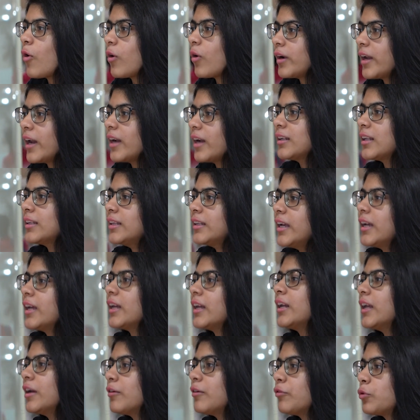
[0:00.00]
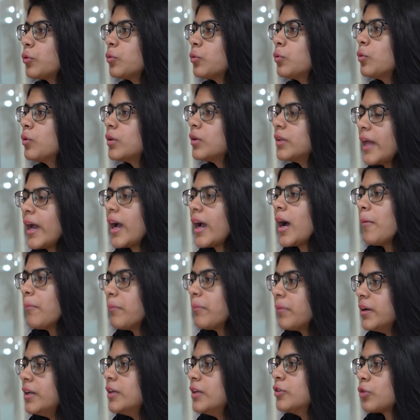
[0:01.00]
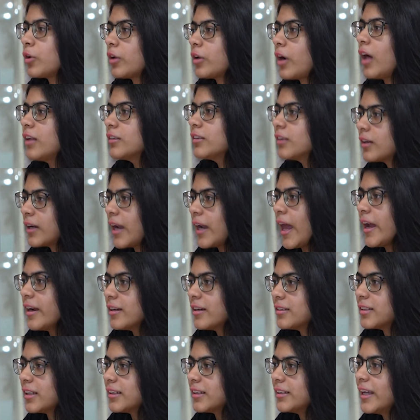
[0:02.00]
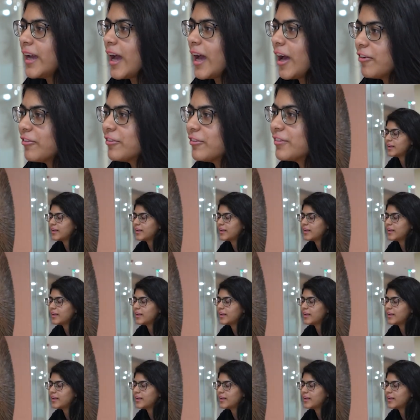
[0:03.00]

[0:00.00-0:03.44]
content that they can give to their companies or other clients that they have.